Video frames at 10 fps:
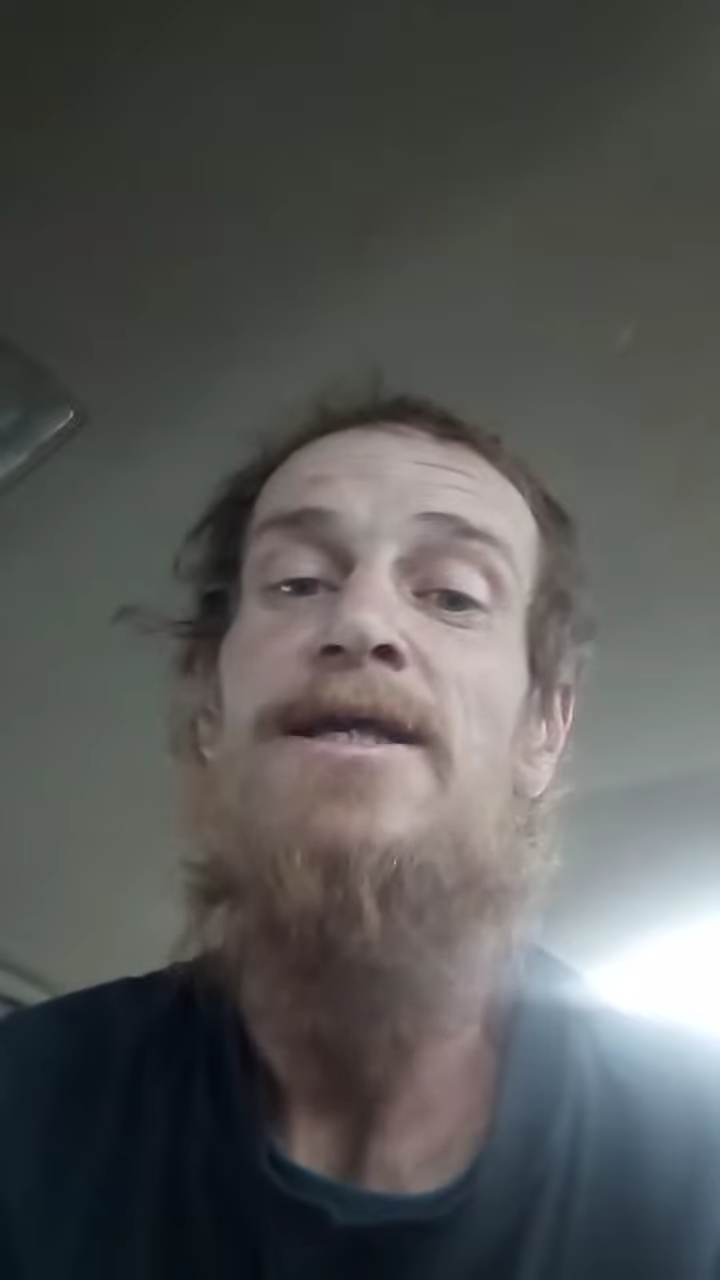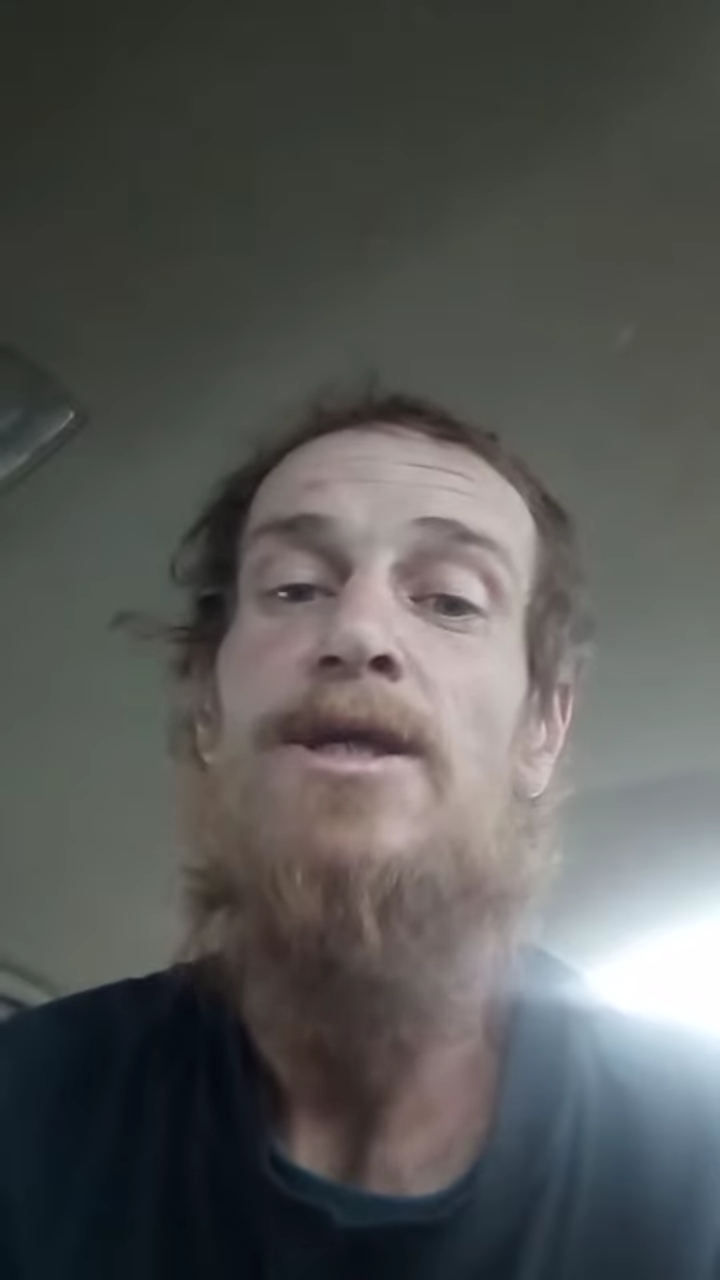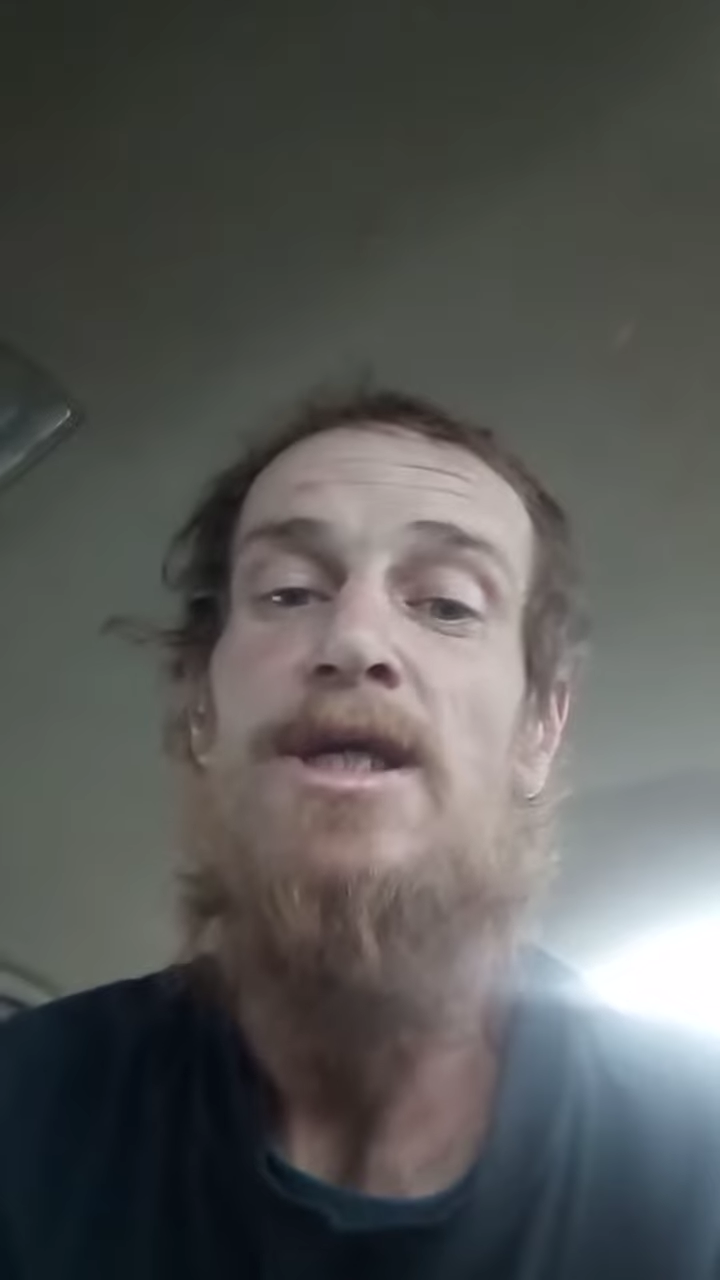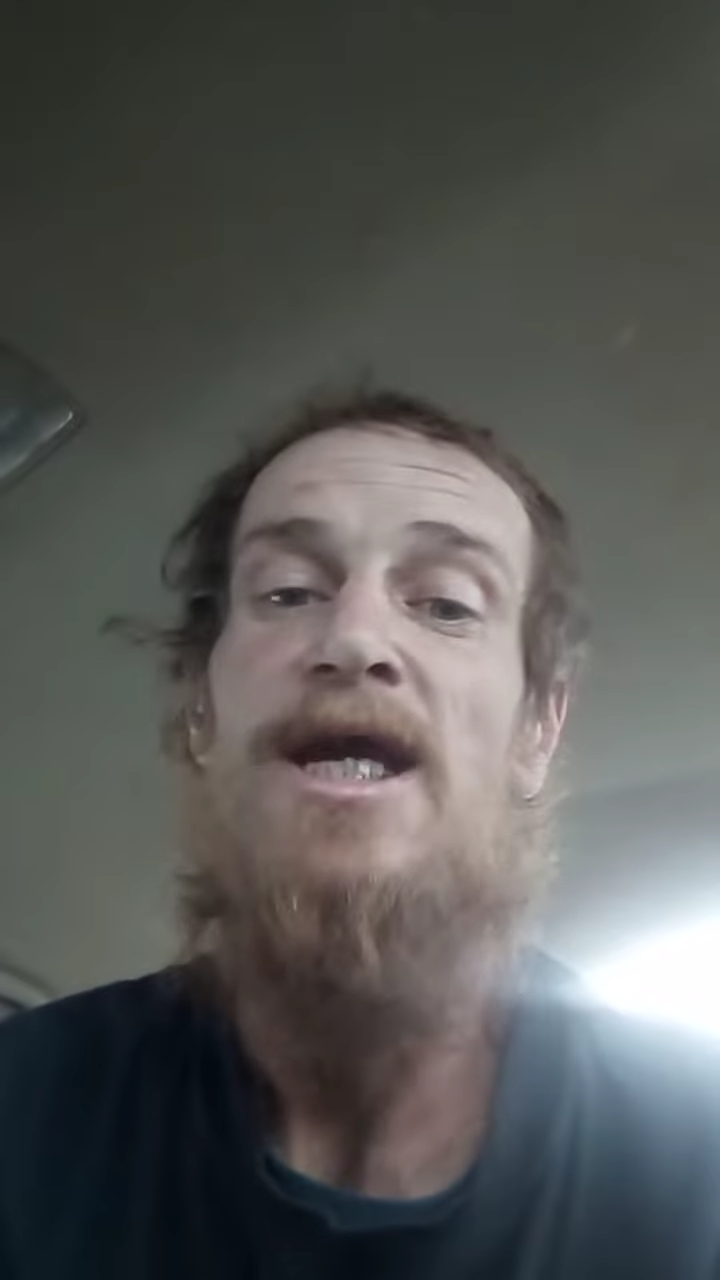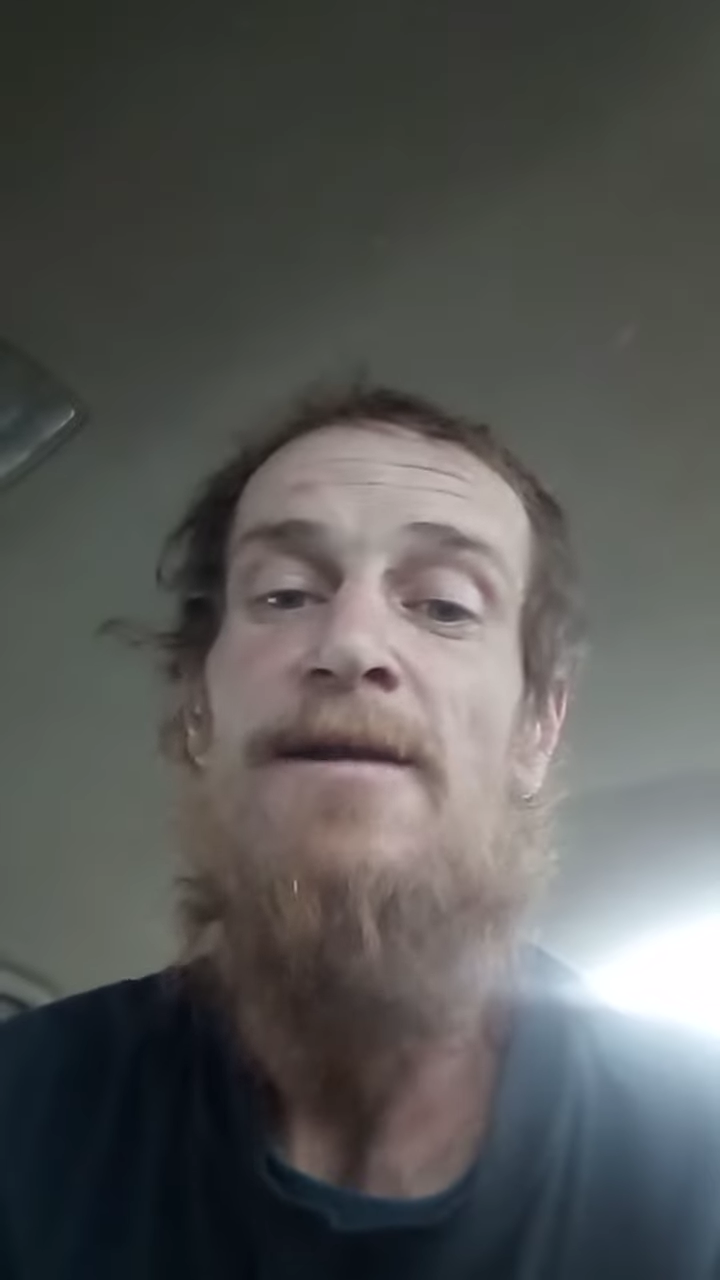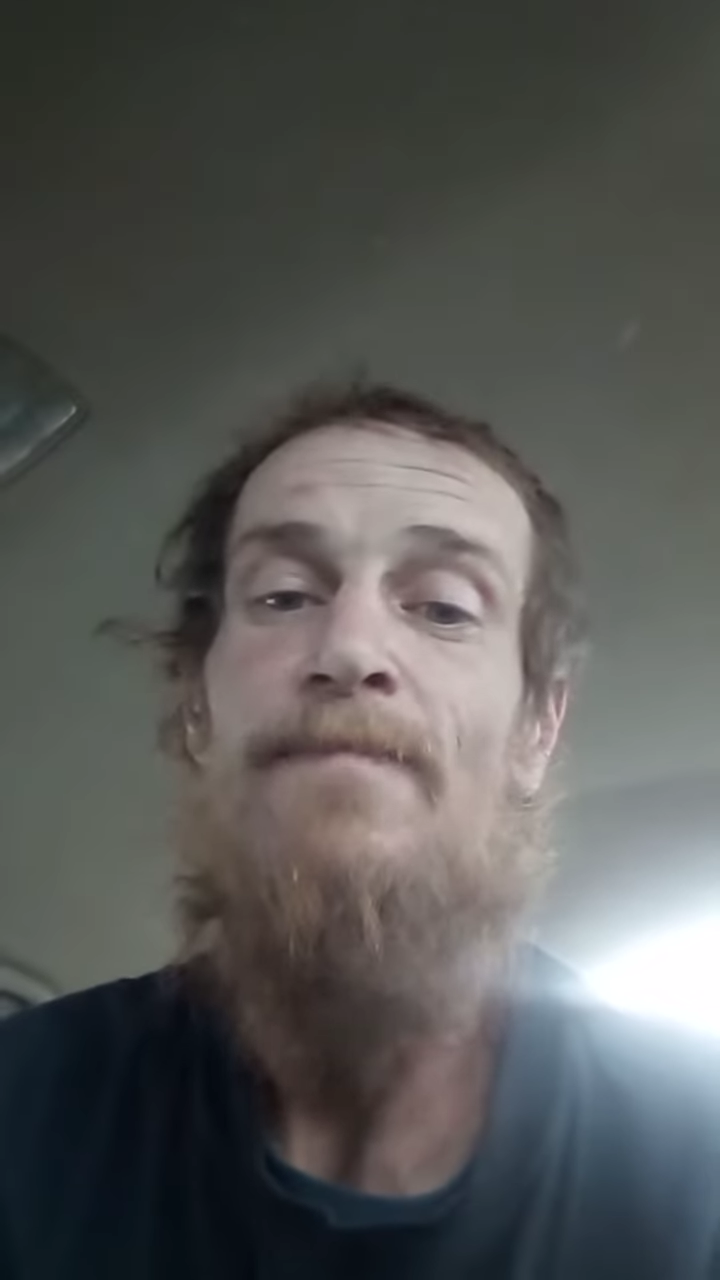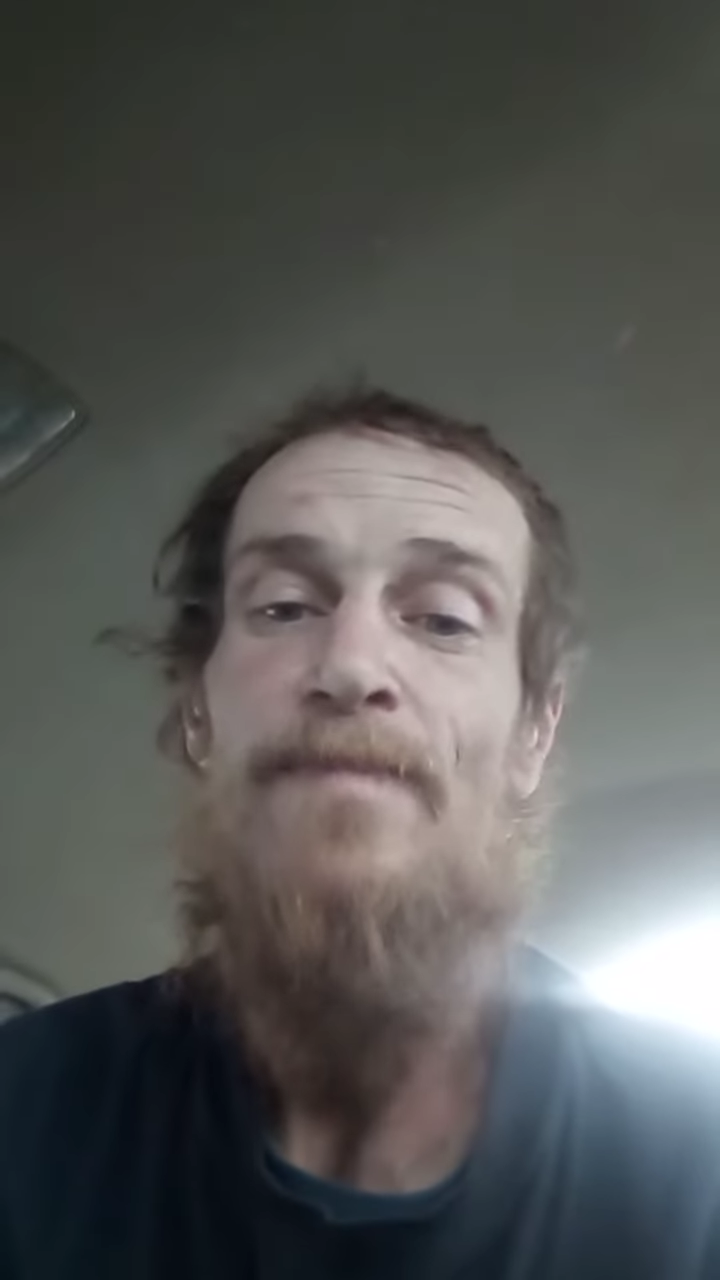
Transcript: the shit.